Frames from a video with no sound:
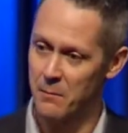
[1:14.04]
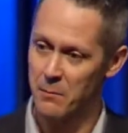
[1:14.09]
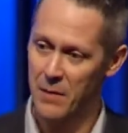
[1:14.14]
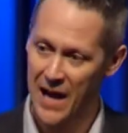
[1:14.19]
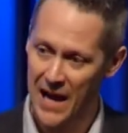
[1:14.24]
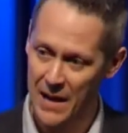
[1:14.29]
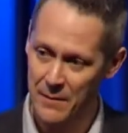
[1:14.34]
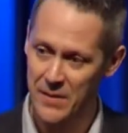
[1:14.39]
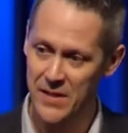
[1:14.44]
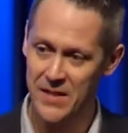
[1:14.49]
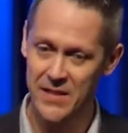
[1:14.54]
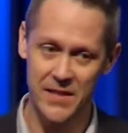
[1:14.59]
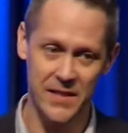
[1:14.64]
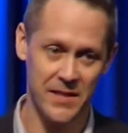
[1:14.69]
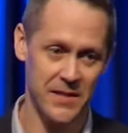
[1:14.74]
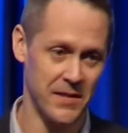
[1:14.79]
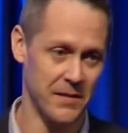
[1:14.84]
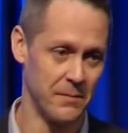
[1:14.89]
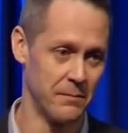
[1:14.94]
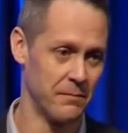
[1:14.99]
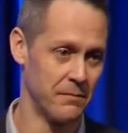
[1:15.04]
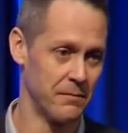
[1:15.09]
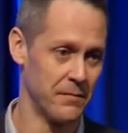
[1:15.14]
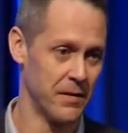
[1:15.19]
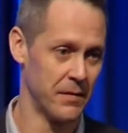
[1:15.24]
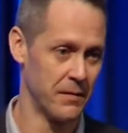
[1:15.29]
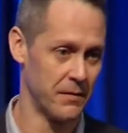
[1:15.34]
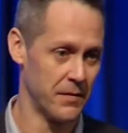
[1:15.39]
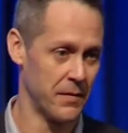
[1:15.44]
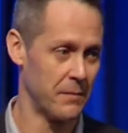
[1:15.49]
payment system
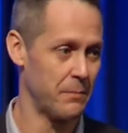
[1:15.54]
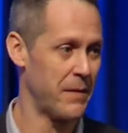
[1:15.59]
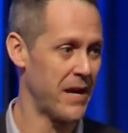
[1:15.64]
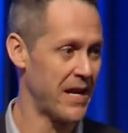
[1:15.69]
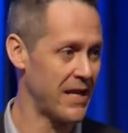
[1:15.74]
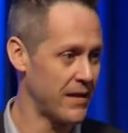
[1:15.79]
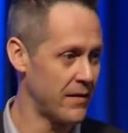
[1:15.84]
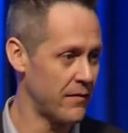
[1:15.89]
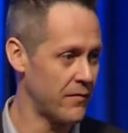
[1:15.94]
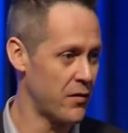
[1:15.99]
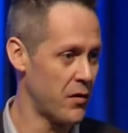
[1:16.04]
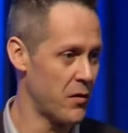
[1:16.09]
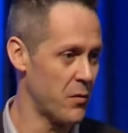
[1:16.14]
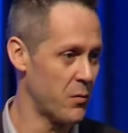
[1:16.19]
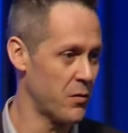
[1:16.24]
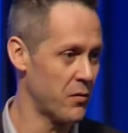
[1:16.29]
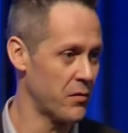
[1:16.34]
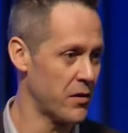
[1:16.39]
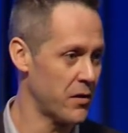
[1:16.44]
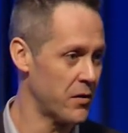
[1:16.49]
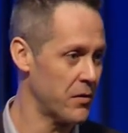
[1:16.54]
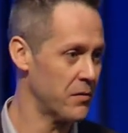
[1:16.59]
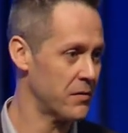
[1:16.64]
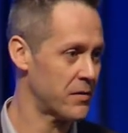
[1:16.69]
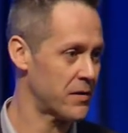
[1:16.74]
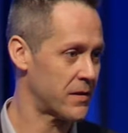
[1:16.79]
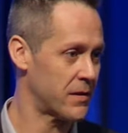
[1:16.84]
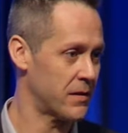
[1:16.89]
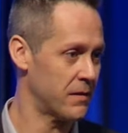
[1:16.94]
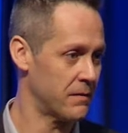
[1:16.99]
that many of you will
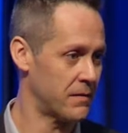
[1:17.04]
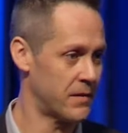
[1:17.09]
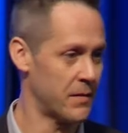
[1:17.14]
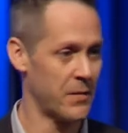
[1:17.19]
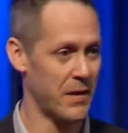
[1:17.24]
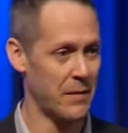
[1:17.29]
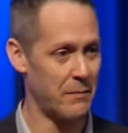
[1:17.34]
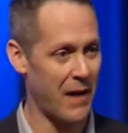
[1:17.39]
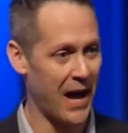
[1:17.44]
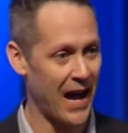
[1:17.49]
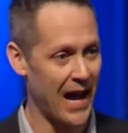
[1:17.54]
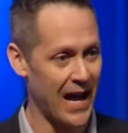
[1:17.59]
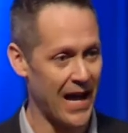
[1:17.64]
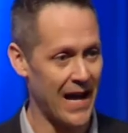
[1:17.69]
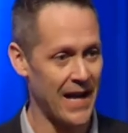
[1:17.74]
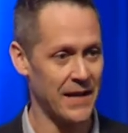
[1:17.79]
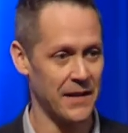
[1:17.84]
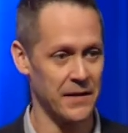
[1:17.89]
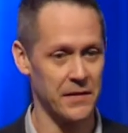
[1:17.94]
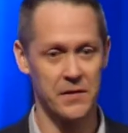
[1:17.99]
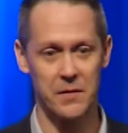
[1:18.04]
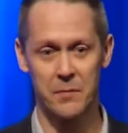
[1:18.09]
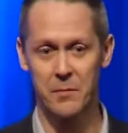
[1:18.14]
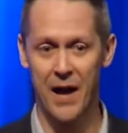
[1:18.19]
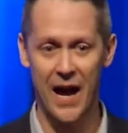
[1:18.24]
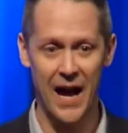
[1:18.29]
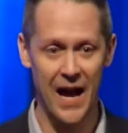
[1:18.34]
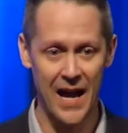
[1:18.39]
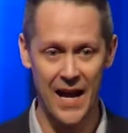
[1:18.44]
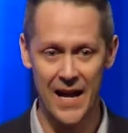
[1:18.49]
use to be paid and to
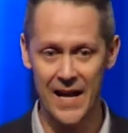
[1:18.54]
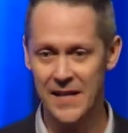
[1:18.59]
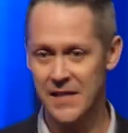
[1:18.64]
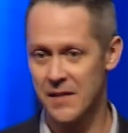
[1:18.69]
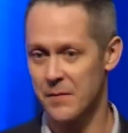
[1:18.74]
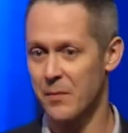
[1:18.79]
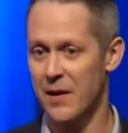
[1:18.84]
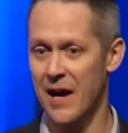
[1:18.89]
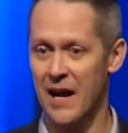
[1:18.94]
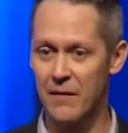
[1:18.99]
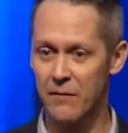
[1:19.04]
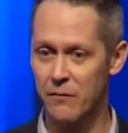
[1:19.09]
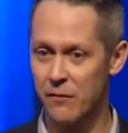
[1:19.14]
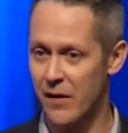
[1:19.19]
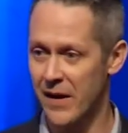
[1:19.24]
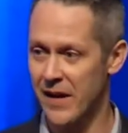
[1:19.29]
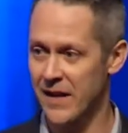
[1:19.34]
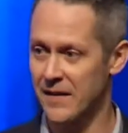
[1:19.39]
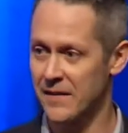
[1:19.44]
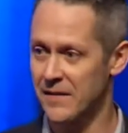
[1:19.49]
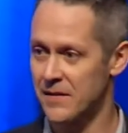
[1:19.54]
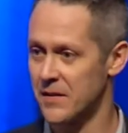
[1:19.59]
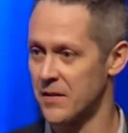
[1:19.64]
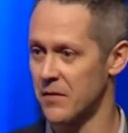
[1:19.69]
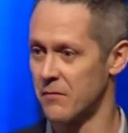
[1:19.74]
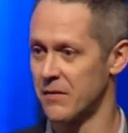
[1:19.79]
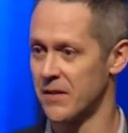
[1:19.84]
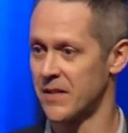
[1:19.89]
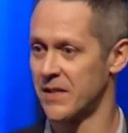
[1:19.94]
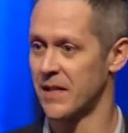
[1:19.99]
pay friends,
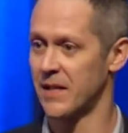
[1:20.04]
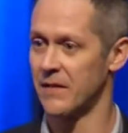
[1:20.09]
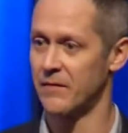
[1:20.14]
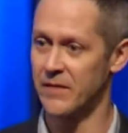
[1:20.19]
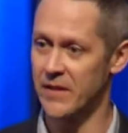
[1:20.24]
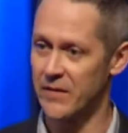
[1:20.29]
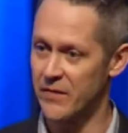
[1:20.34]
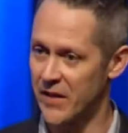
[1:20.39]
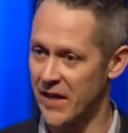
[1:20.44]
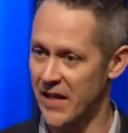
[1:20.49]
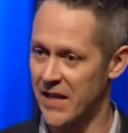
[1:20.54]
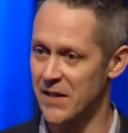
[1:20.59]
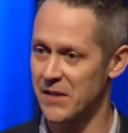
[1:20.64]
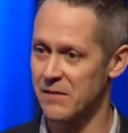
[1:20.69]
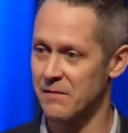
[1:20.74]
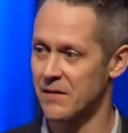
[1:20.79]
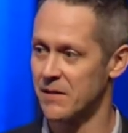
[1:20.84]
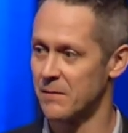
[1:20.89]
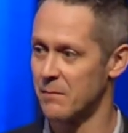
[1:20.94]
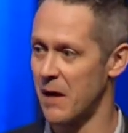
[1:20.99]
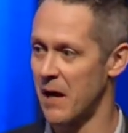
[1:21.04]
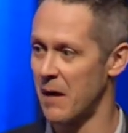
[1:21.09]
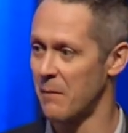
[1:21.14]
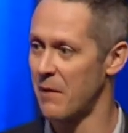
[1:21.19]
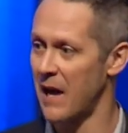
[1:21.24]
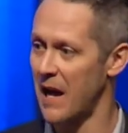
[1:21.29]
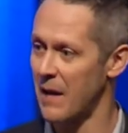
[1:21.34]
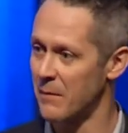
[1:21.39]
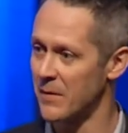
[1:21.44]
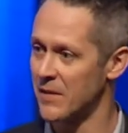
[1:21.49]
to receive dividends
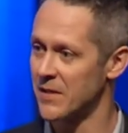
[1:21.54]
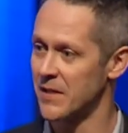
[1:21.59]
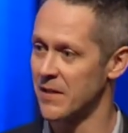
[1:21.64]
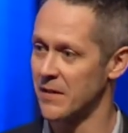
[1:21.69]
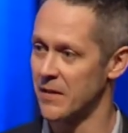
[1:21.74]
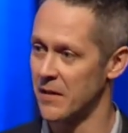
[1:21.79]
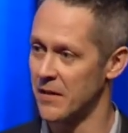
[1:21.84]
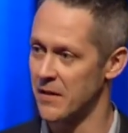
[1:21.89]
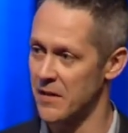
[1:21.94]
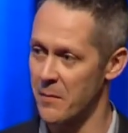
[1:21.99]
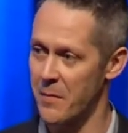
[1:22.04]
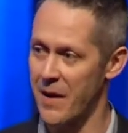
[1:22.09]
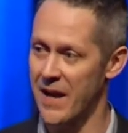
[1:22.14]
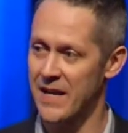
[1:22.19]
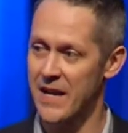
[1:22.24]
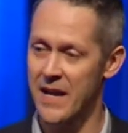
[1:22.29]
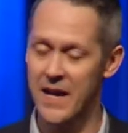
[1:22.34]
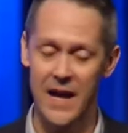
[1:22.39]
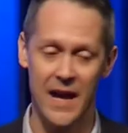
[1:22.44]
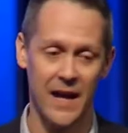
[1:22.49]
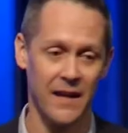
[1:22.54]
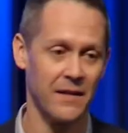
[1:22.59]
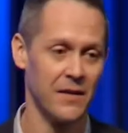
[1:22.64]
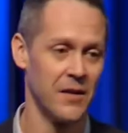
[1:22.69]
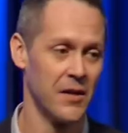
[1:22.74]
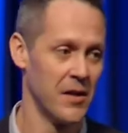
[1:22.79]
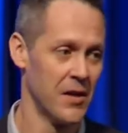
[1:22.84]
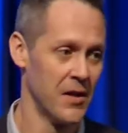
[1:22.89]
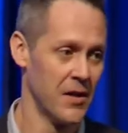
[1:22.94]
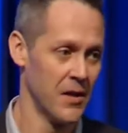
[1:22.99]
payments in your bank account,
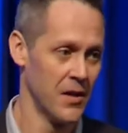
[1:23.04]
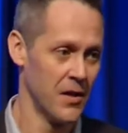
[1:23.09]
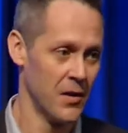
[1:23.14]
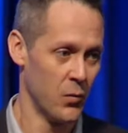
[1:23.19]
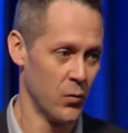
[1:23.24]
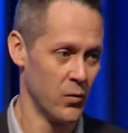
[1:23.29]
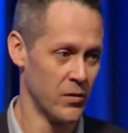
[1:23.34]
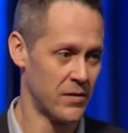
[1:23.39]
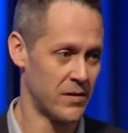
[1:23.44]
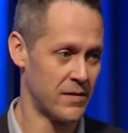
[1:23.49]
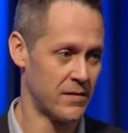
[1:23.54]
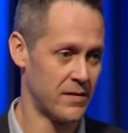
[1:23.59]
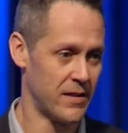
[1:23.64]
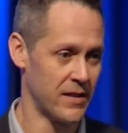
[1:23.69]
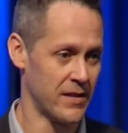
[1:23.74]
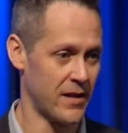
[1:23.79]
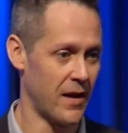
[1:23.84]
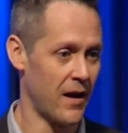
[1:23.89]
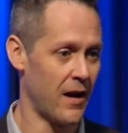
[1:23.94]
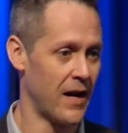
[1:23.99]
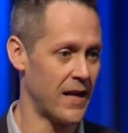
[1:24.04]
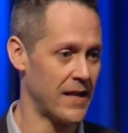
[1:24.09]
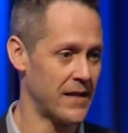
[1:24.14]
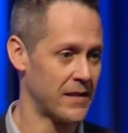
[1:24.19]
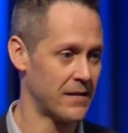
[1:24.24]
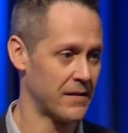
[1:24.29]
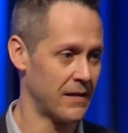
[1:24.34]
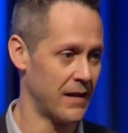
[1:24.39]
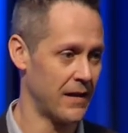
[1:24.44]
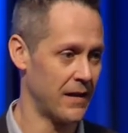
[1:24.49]
was
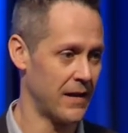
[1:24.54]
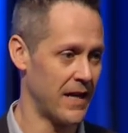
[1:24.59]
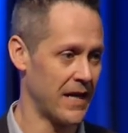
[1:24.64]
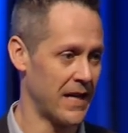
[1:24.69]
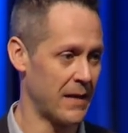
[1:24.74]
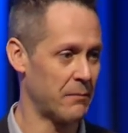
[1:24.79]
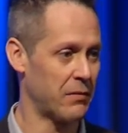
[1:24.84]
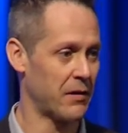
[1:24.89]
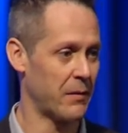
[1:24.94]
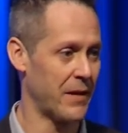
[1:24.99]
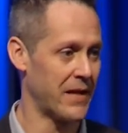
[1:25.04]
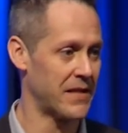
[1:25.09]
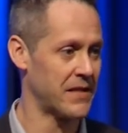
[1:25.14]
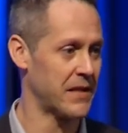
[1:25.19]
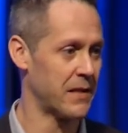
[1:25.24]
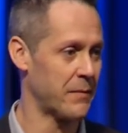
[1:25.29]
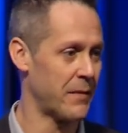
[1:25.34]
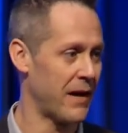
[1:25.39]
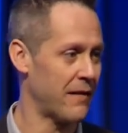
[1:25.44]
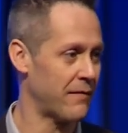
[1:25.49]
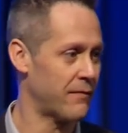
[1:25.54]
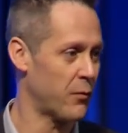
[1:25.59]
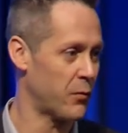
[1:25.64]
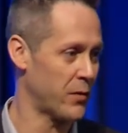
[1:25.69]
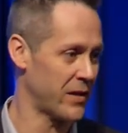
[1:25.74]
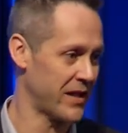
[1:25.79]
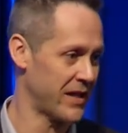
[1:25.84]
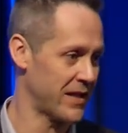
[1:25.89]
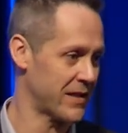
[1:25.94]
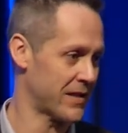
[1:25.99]
designed and implemented about
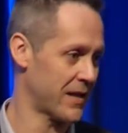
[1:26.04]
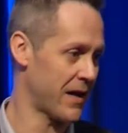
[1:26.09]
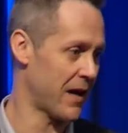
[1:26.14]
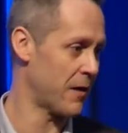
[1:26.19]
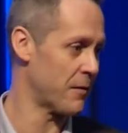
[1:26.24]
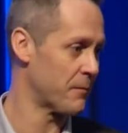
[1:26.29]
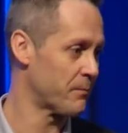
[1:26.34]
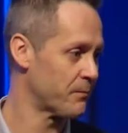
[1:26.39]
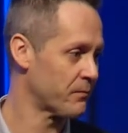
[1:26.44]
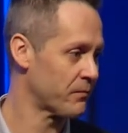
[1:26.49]
40 years ago.